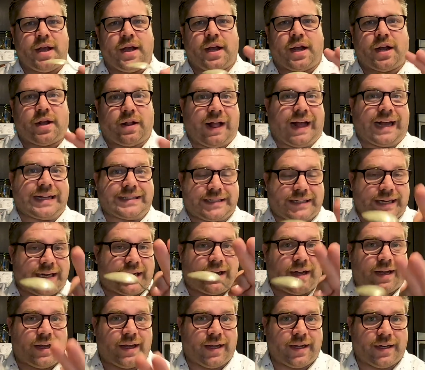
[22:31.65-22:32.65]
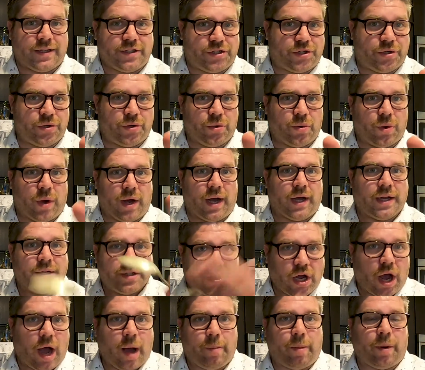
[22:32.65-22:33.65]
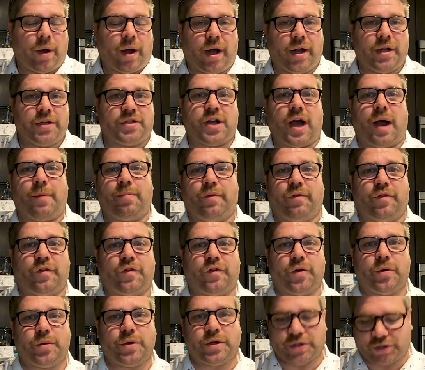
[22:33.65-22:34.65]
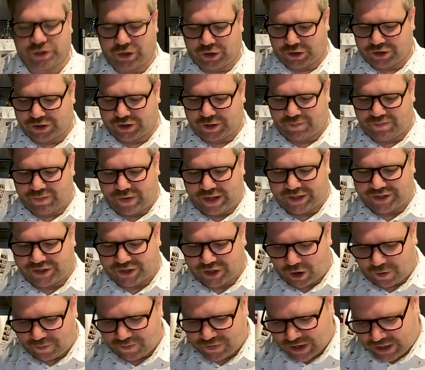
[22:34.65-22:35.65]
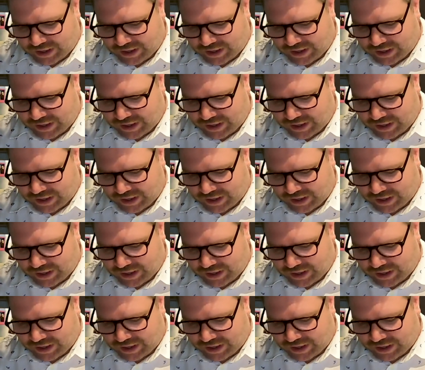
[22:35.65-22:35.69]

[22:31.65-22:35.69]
Classic to top on top of fruit desserts. And so